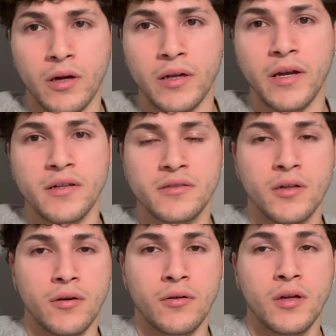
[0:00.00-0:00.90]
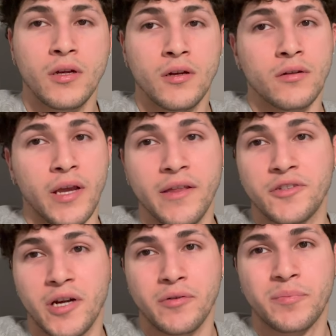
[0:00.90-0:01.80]
Guys, so yeah, the
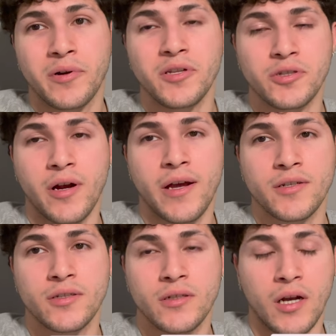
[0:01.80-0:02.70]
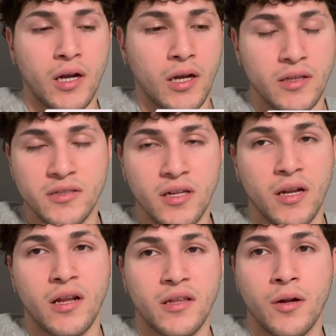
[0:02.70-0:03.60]
track was pretty trash. I
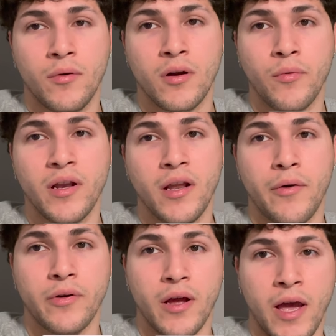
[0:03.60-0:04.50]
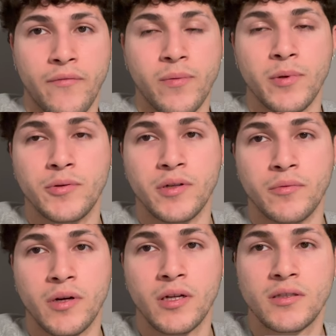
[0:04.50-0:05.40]
decided I didn't want to wait an hour and a half in between
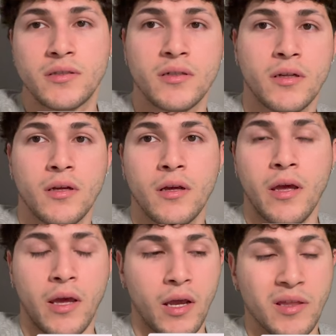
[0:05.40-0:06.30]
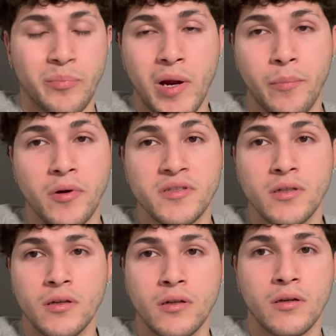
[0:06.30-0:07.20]
runs, and the prep
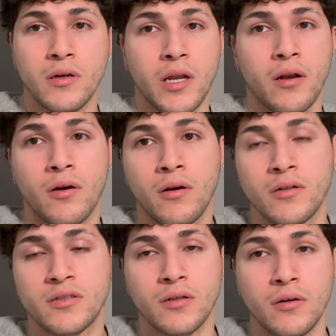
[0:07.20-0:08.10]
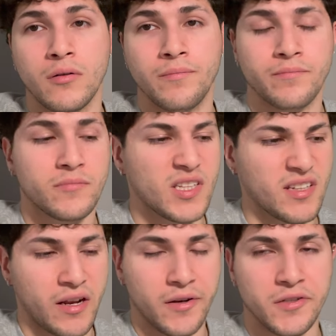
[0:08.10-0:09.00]
wasn't good at all, so
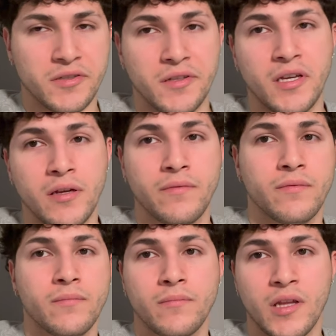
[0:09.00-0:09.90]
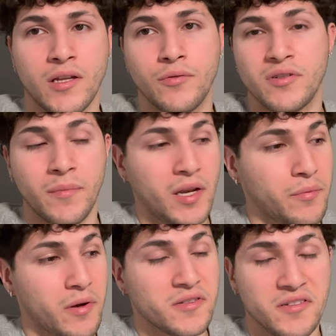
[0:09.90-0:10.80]
decided to just leave. I do as many
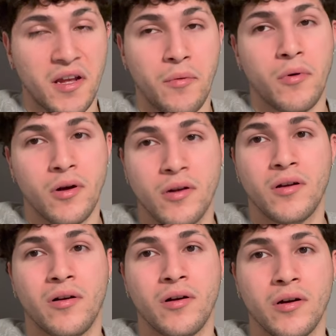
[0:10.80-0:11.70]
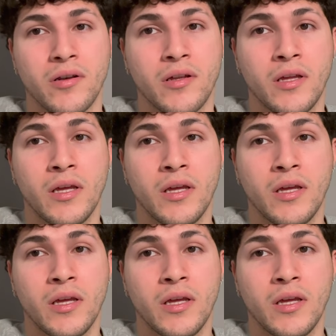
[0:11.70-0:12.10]
runs as I want on